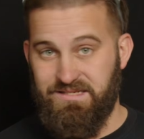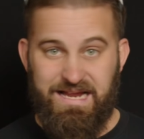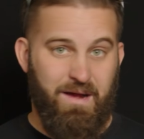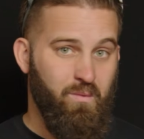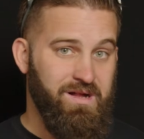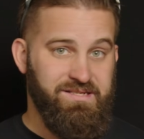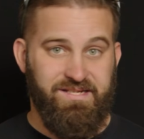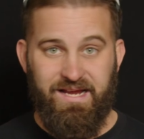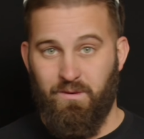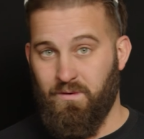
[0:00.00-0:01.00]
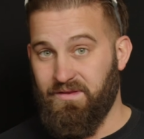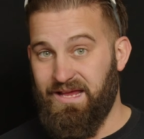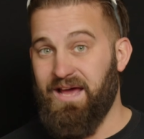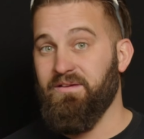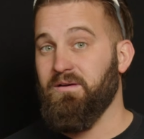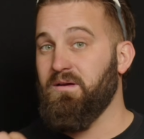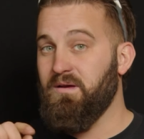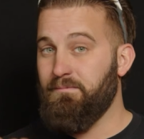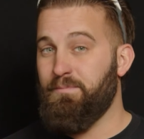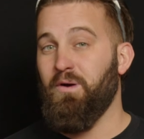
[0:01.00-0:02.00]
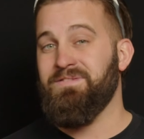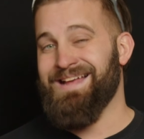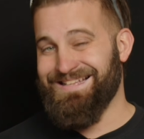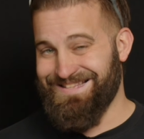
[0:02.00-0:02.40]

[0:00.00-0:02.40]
not one side or the other, both sides